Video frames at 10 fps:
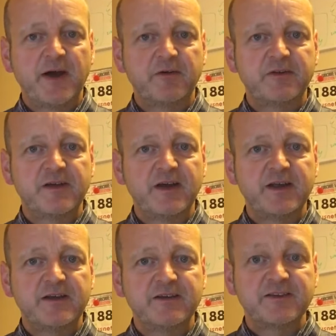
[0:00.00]
pounds a day
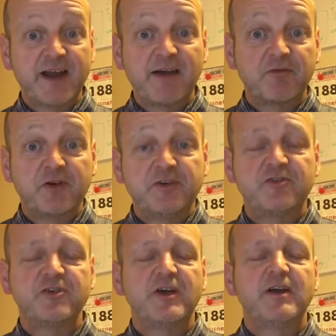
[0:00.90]
as an
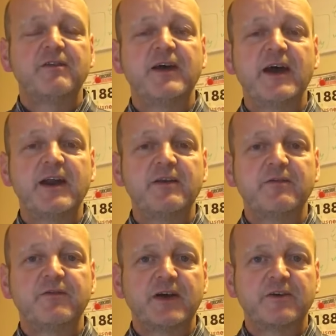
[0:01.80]
average,
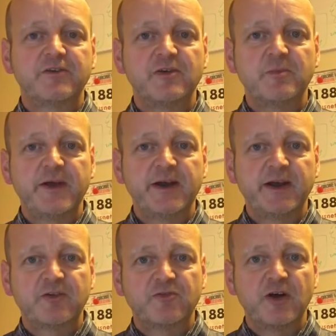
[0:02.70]
then that could still be an
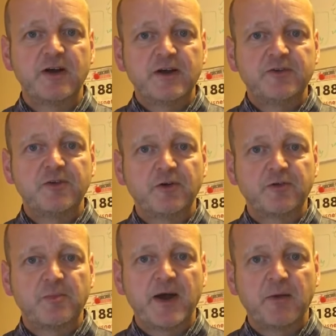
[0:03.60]
extra two
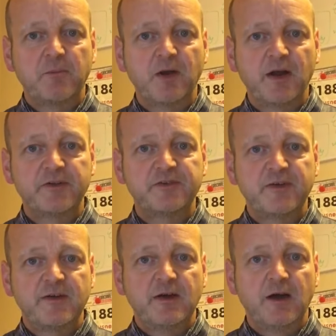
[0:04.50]
hundred pounds plus,
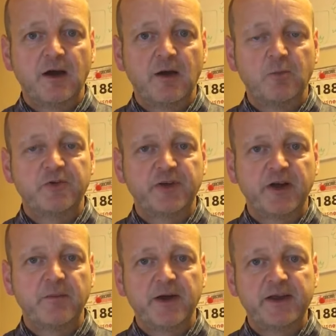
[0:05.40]
Uh, which
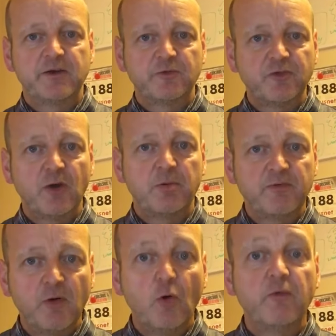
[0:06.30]
you're going to make on top
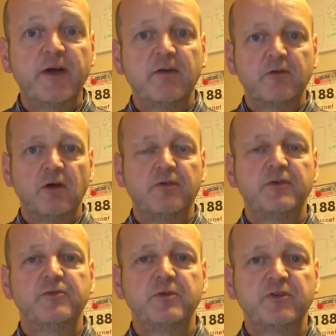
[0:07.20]
of all the other
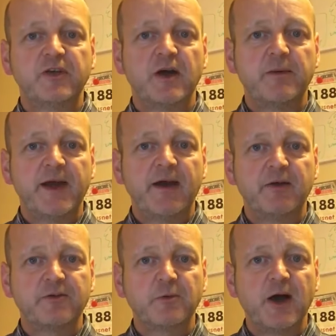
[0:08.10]
offers which are coming
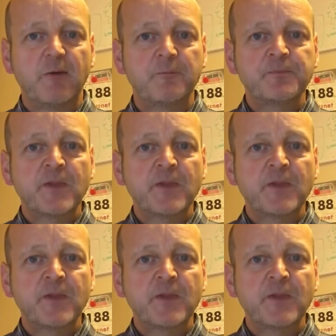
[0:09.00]
out as well.